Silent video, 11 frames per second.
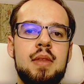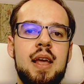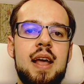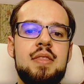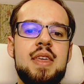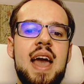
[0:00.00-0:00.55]

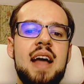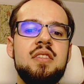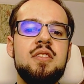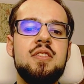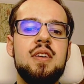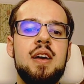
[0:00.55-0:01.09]
In the
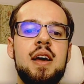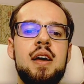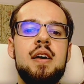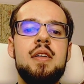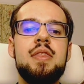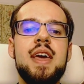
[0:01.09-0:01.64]

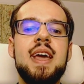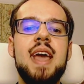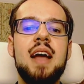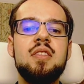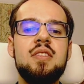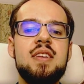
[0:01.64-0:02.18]
end, they
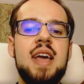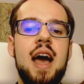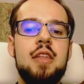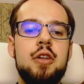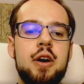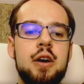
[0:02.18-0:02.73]
get
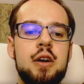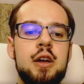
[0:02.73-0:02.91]
together